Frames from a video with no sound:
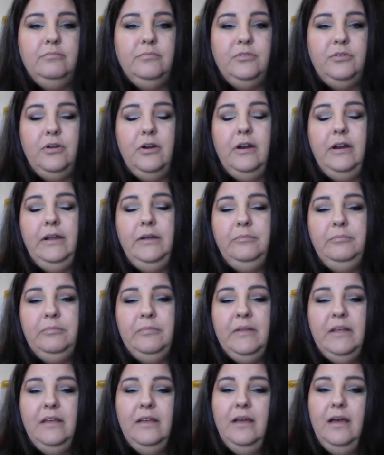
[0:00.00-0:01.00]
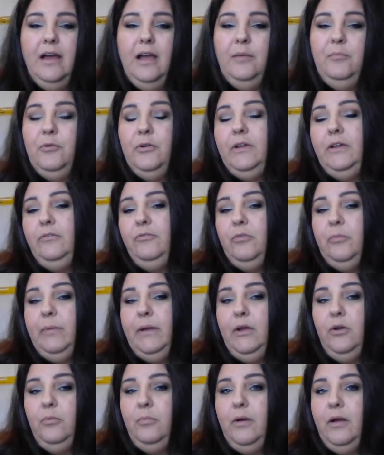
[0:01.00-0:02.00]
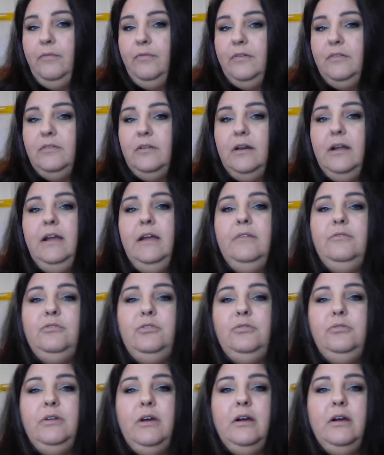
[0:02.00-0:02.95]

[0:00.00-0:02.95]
Sorry, I'm working from my home office and I have 2